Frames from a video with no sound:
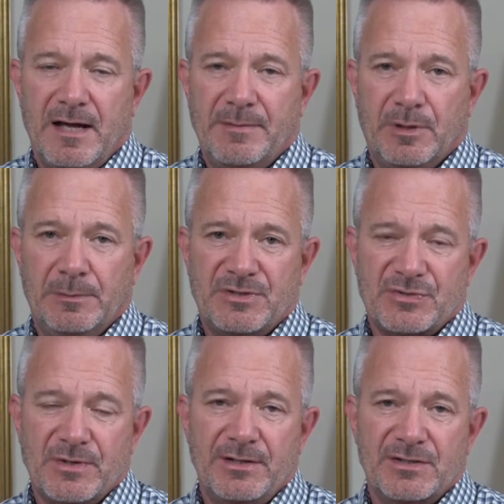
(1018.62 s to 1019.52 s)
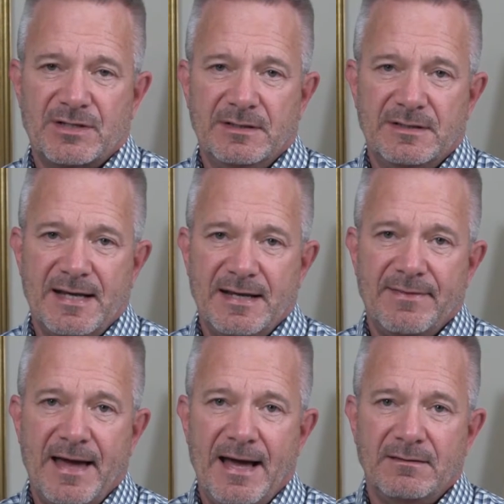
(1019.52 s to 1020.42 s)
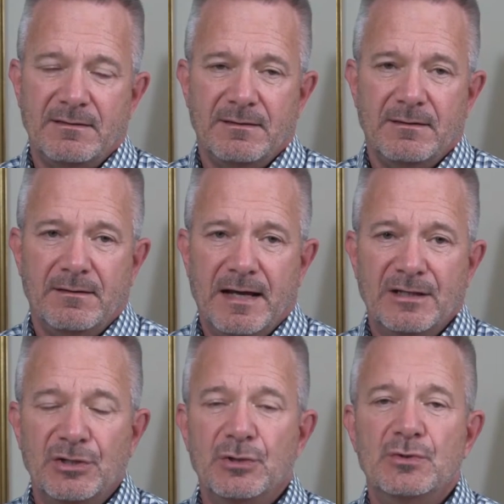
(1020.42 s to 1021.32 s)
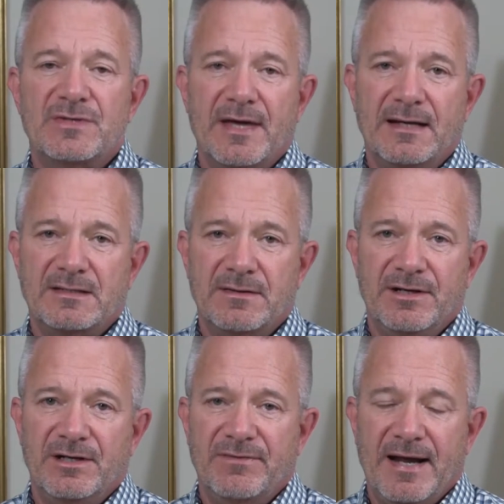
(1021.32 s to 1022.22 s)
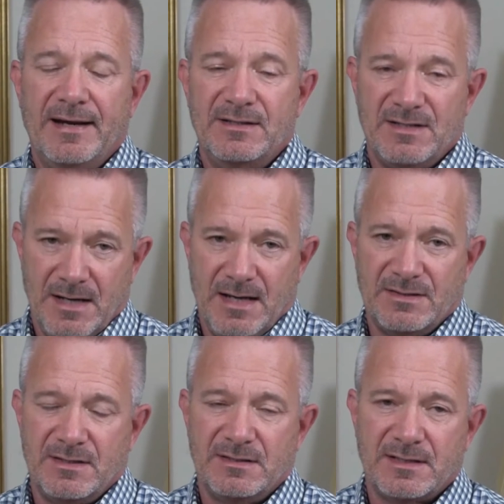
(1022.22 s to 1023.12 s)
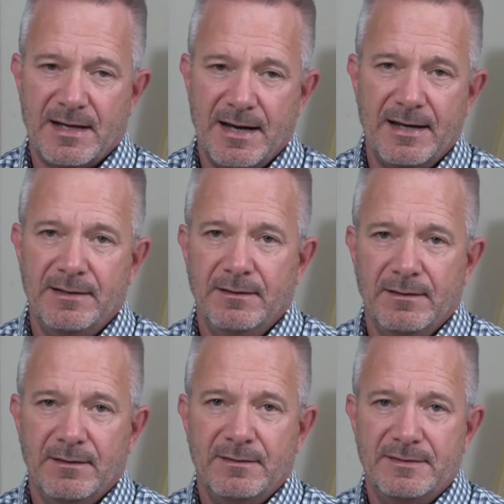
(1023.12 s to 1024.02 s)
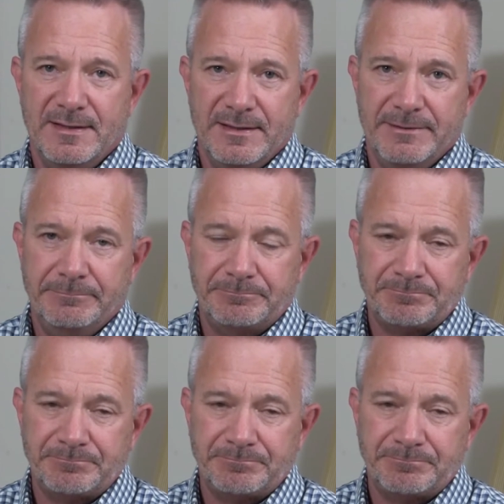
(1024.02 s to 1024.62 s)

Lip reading: A perpetrator is going to take that and use that to their advantage, as this guy did.